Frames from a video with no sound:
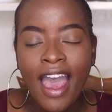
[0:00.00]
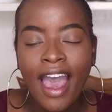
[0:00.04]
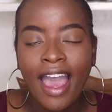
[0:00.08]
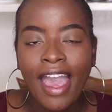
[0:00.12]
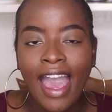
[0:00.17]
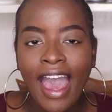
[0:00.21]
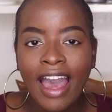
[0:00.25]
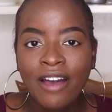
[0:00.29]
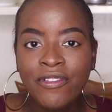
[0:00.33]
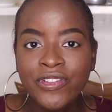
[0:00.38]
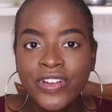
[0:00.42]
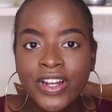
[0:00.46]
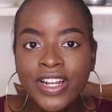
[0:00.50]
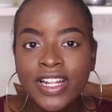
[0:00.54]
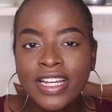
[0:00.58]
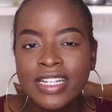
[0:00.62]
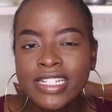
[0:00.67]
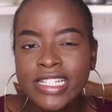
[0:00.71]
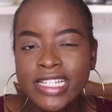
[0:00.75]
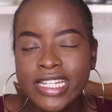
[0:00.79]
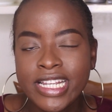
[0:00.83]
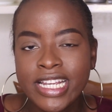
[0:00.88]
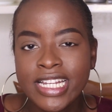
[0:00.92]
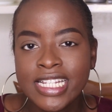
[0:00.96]
I have done
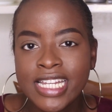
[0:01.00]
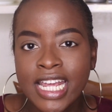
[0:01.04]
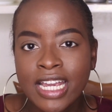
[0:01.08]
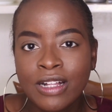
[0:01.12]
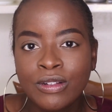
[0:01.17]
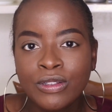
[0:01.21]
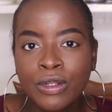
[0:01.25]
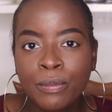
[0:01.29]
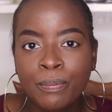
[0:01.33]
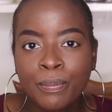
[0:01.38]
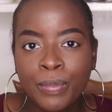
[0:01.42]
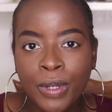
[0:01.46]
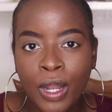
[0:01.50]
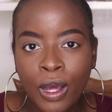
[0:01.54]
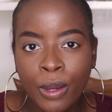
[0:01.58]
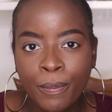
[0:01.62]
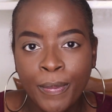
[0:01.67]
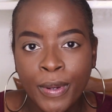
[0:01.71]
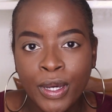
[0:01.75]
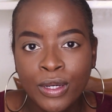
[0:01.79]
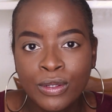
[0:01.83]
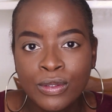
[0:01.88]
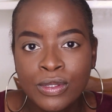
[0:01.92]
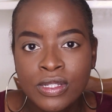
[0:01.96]
a detailed
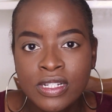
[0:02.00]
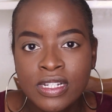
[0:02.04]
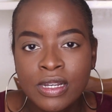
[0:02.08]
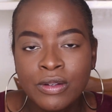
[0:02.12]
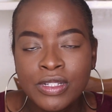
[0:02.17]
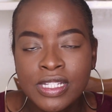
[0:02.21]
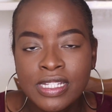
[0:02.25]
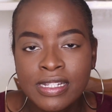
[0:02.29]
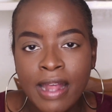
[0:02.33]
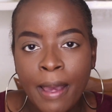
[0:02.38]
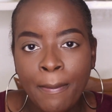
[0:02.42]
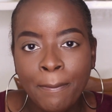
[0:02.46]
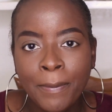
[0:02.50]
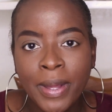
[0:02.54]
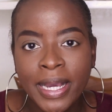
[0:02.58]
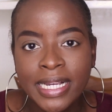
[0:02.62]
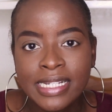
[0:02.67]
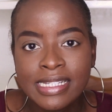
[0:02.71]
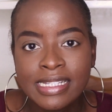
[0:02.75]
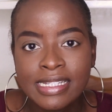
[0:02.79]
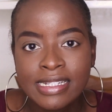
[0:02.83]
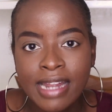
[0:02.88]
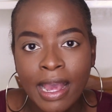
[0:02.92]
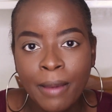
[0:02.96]
blog post step by
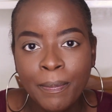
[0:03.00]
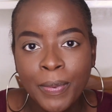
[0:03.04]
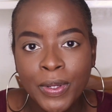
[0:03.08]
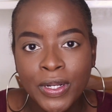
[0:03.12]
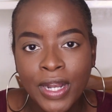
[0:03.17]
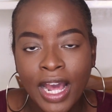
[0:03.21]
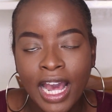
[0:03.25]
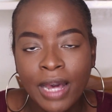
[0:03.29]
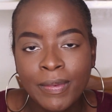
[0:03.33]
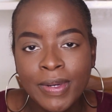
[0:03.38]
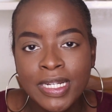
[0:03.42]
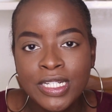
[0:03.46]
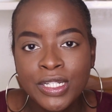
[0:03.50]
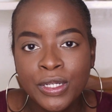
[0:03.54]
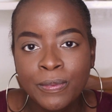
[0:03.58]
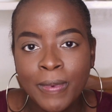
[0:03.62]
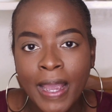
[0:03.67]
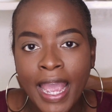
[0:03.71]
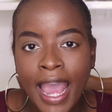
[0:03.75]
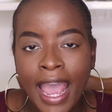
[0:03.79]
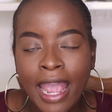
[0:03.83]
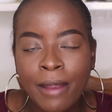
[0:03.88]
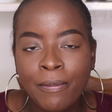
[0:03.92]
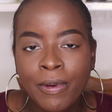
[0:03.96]
step on how I do
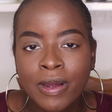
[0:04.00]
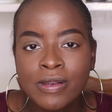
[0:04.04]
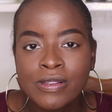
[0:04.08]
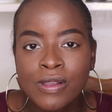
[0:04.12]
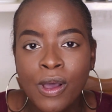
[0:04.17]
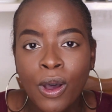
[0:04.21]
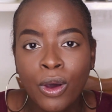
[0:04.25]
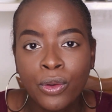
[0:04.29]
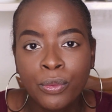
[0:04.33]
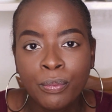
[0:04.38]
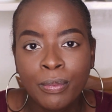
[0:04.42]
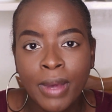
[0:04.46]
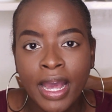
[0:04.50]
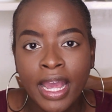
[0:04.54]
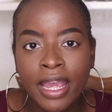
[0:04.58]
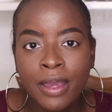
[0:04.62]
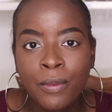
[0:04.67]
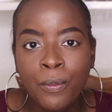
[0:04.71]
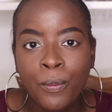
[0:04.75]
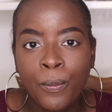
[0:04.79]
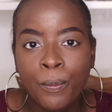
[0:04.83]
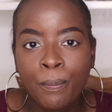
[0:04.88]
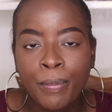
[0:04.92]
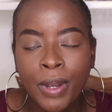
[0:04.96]
my eyebrows on
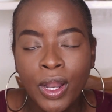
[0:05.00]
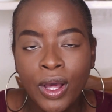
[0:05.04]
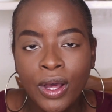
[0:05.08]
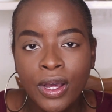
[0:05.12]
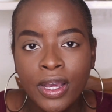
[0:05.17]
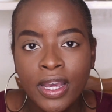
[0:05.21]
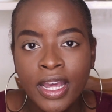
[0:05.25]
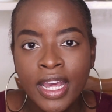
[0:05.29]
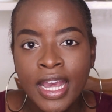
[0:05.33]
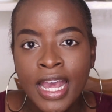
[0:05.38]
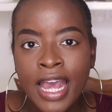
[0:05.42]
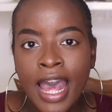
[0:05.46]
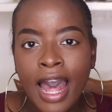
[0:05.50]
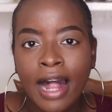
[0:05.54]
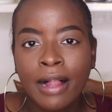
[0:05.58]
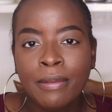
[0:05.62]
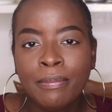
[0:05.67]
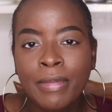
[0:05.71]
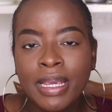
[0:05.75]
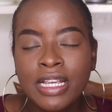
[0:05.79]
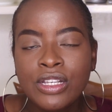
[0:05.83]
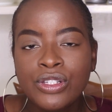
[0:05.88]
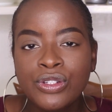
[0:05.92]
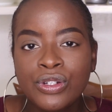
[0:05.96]
my blog. I'll
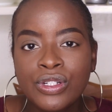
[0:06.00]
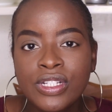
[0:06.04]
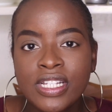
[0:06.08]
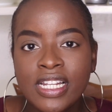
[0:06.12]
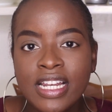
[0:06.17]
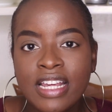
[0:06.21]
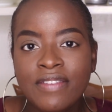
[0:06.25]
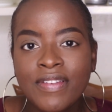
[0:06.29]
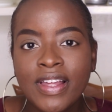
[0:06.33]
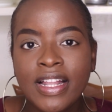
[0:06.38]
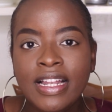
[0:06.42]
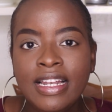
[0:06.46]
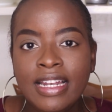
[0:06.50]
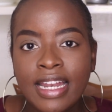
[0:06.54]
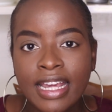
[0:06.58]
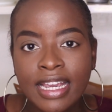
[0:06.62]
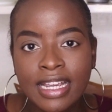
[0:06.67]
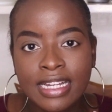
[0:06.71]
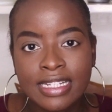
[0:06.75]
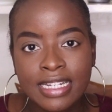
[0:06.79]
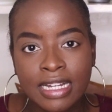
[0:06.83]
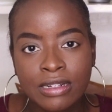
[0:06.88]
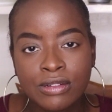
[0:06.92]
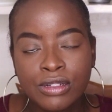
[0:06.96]
make sure to leave a
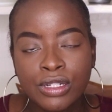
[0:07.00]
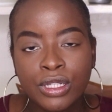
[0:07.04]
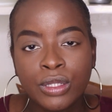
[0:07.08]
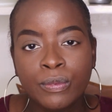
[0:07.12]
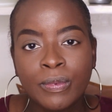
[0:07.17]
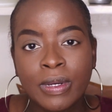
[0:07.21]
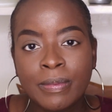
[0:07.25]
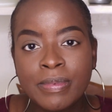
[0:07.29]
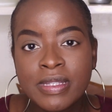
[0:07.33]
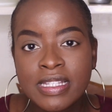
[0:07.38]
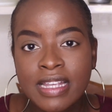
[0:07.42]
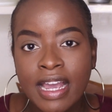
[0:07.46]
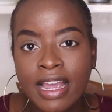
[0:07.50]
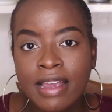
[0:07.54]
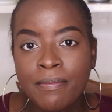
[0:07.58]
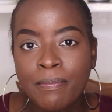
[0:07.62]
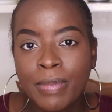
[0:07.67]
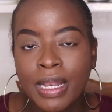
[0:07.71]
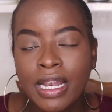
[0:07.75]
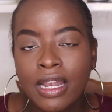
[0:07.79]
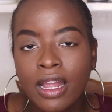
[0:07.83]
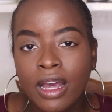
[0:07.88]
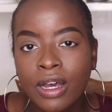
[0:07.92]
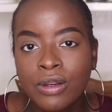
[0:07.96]
link down to the website
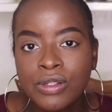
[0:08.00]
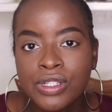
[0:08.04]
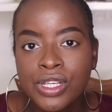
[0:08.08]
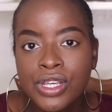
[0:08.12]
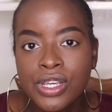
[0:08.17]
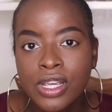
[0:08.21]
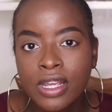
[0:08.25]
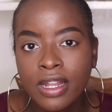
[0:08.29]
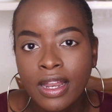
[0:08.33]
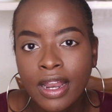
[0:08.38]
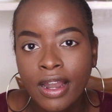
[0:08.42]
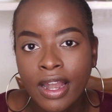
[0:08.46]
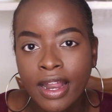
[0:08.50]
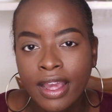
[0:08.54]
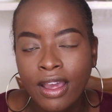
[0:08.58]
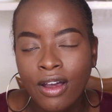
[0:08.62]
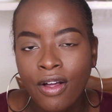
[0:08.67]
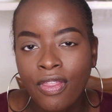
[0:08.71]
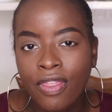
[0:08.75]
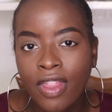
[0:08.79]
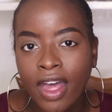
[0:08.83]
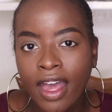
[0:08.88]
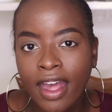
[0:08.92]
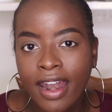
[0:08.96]
below so you can click
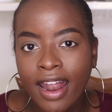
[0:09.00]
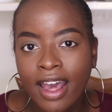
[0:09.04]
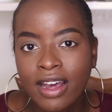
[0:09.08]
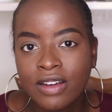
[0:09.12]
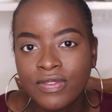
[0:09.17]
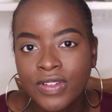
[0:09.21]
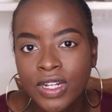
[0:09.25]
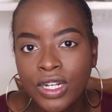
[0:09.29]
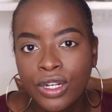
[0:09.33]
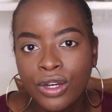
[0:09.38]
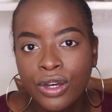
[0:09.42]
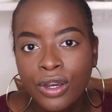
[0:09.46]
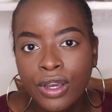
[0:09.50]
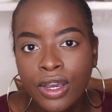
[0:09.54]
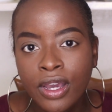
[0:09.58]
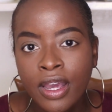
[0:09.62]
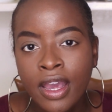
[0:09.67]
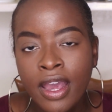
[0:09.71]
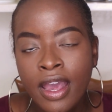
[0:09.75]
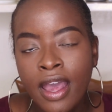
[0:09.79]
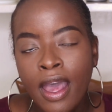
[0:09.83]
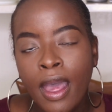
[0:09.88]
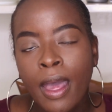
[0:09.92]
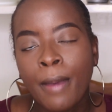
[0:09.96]
on that and have a look.
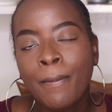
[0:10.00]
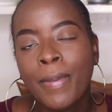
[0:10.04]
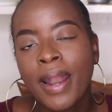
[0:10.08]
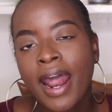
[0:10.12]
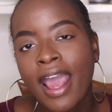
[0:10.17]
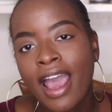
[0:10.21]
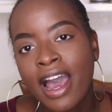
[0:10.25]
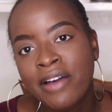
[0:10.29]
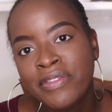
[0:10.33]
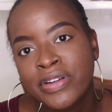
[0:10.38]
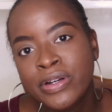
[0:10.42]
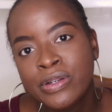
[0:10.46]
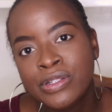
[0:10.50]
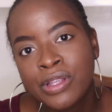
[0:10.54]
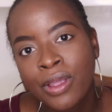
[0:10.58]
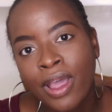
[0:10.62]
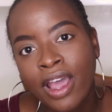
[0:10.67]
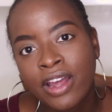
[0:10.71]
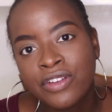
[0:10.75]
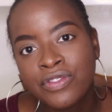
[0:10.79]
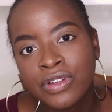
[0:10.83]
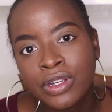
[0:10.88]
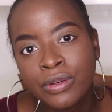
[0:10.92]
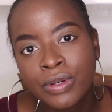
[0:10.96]
But I have also
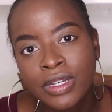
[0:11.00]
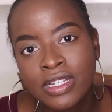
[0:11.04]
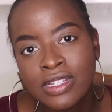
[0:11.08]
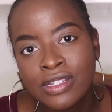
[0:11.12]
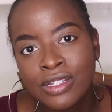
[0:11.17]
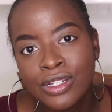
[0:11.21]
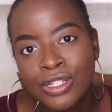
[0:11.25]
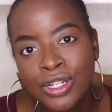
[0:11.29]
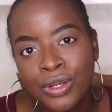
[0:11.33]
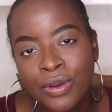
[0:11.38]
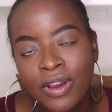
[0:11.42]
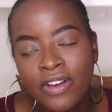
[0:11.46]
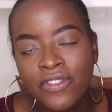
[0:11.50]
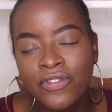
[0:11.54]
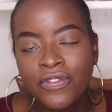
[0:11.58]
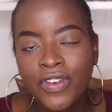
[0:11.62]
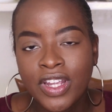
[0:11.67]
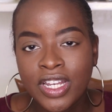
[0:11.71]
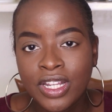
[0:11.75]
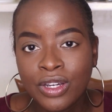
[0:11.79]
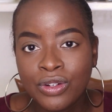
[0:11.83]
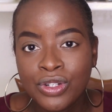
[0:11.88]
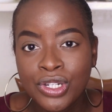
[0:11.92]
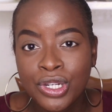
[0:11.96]
had requests to do a
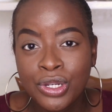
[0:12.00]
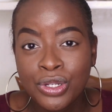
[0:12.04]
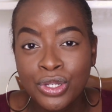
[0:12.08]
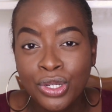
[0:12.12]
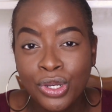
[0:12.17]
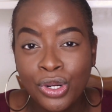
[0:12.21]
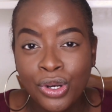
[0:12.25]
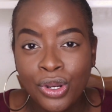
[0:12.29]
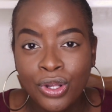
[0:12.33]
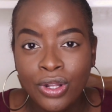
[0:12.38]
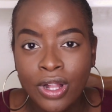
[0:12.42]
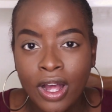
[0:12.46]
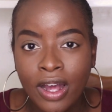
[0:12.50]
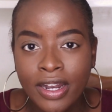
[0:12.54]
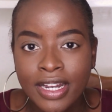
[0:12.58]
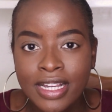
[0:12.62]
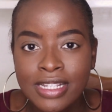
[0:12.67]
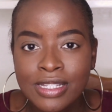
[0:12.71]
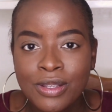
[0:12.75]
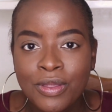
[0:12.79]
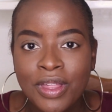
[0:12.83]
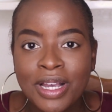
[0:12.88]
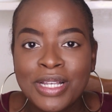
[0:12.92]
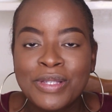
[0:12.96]
video tutorial on
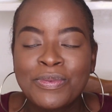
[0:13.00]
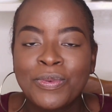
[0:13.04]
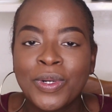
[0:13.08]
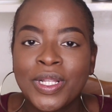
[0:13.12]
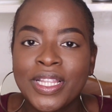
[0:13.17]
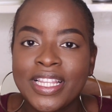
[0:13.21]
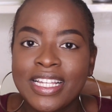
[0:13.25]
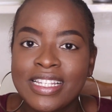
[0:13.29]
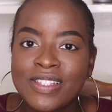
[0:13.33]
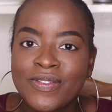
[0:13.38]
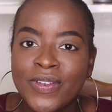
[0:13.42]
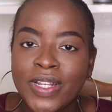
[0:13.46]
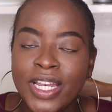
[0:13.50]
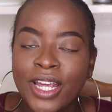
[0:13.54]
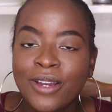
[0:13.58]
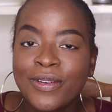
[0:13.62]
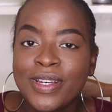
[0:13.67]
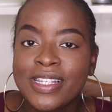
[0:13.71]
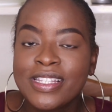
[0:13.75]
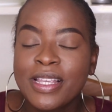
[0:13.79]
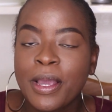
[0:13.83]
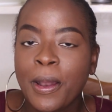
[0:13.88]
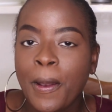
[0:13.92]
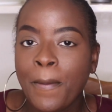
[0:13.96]
it, so that's what this video
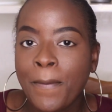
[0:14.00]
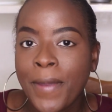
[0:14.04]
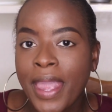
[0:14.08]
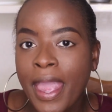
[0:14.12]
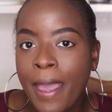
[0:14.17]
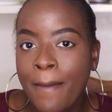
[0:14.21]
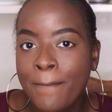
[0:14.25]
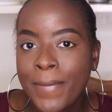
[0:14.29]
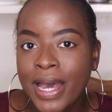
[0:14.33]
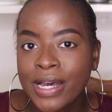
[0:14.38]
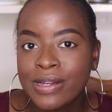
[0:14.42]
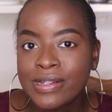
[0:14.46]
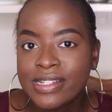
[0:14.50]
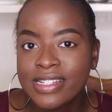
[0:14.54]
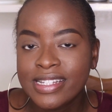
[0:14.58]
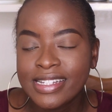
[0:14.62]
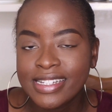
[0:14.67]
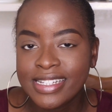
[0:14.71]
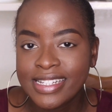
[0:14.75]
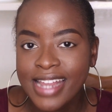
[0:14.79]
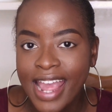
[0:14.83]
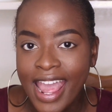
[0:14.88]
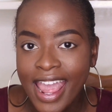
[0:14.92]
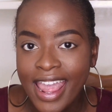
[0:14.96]
is going to be about
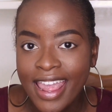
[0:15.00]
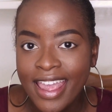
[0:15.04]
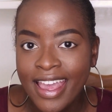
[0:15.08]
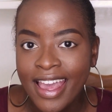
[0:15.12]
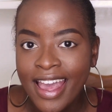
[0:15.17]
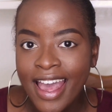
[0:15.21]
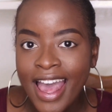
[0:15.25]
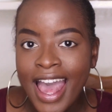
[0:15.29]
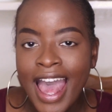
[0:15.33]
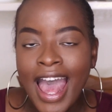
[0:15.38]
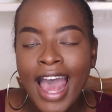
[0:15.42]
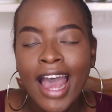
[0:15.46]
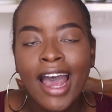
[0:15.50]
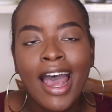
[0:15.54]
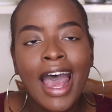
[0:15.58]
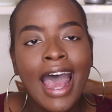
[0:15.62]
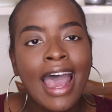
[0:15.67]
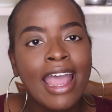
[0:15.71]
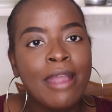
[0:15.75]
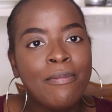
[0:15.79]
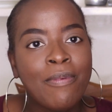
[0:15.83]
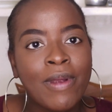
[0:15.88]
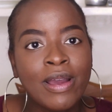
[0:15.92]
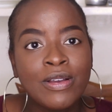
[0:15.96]
today.
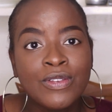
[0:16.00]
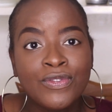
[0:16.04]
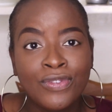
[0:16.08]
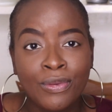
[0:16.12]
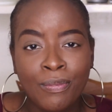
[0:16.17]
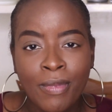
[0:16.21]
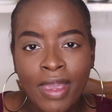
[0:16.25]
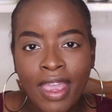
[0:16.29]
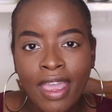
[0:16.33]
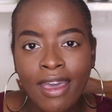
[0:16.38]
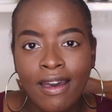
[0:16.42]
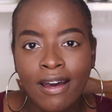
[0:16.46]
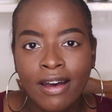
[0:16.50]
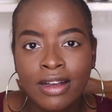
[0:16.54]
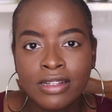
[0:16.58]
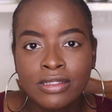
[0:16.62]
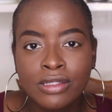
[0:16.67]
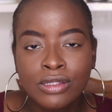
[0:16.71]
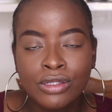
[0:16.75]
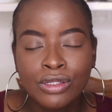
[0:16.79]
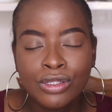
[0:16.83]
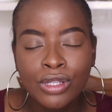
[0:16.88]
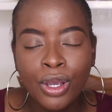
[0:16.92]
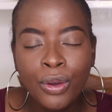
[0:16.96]
Eyebrows for me are
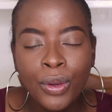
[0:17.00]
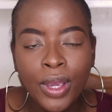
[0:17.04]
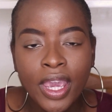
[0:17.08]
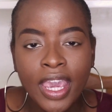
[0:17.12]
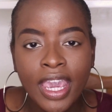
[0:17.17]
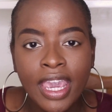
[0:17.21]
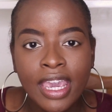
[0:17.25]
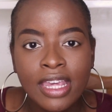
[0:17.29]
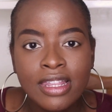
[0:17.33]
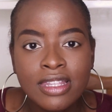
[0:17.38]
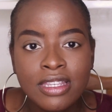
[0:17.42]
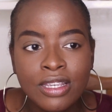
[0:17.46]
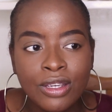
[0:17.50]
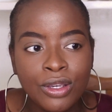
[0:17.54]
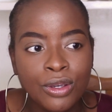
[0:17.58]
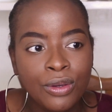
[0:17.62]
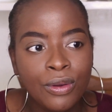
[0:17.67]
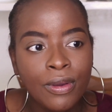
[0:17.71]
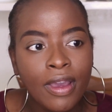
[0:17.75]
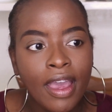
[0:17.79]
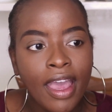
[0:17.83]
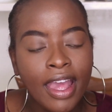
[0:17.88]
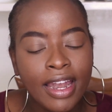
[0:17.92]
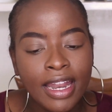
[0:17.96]
so key
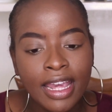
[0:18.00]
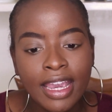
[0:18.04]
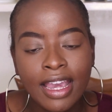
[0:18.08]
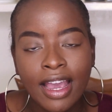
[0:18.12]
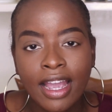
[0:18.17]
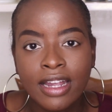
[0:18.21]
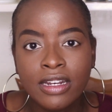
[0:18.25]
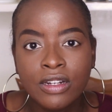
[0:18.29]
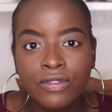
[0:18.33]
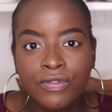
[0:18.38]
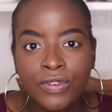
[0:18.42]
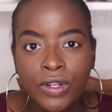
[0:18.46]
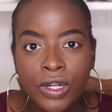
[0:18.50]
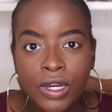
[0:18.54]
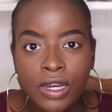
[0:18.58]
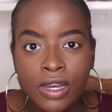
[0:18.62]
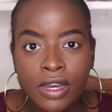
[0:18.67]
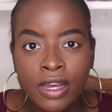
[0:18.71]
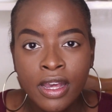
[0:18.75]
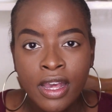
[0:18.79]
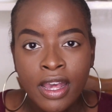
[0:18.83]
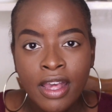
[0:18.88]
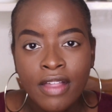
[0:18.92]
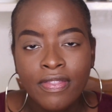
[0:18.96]
to any kind of
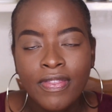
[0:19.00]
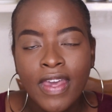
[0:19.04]
look.